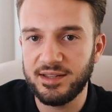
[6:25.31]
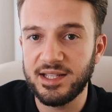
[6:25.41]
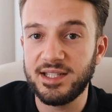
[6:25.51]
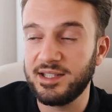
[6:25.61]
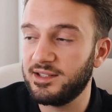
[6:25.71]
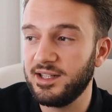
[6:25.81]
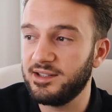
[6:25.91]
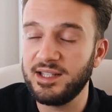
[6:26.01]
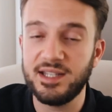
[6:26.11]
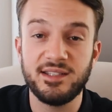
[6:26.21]
This is
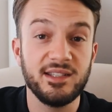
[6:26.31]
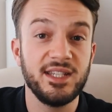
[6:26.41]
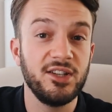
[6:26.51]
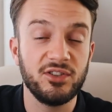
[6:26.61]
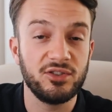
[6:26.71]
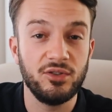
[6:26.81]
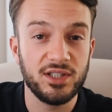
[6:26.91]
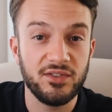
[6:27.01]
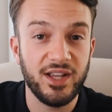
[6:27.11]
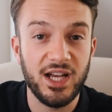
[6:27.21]
the secret
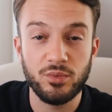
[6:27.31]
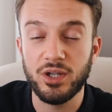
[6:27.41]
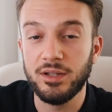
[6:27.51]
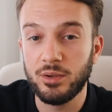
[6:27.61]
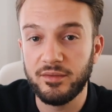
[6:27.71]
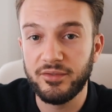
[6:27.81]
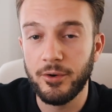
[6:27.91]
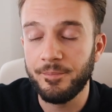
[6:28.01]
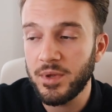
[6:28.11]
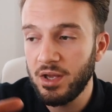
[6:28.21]
sauce, if that is what you're looking for.